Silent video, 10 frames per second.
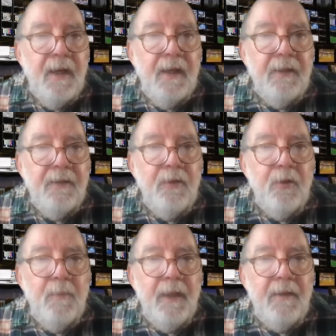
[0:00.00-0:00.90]
I don't
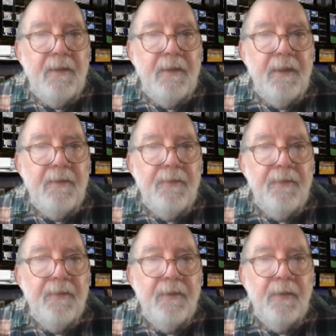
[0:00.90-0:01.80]
know about death.
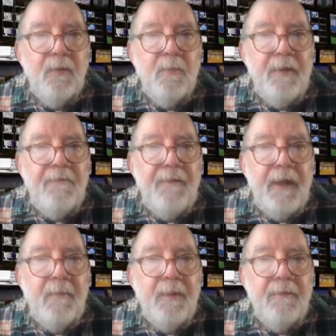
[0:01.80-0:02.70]
There will be
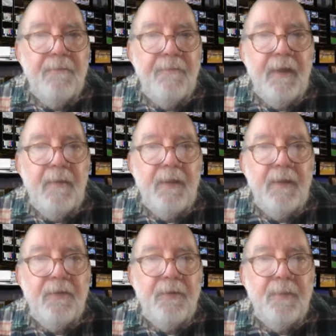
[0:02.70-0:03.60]
famine. Famine
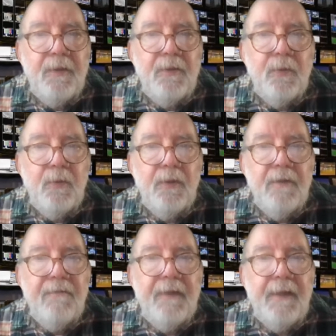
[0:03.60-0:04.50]
is to be short
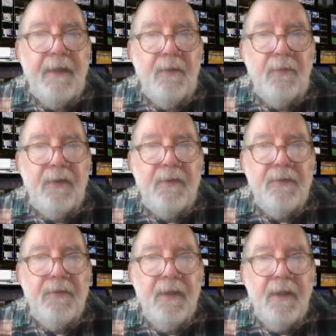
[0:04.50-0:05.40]
of
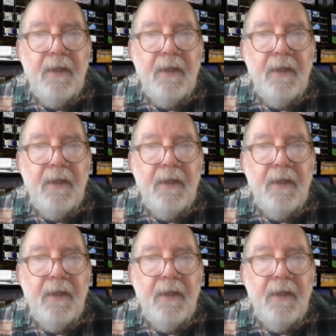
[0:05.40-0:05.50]
calories.